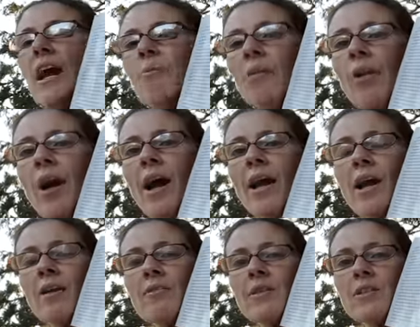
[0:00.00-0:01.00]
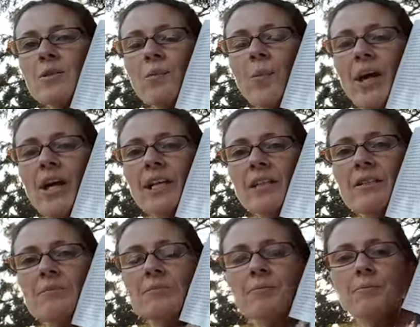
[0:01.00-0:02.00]
MRI of his spine.
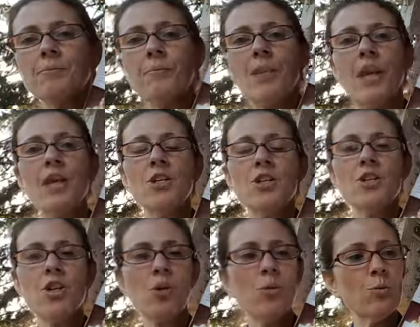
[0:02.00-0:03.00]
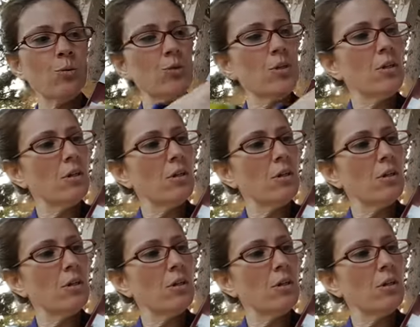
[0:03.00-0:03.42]
And it shows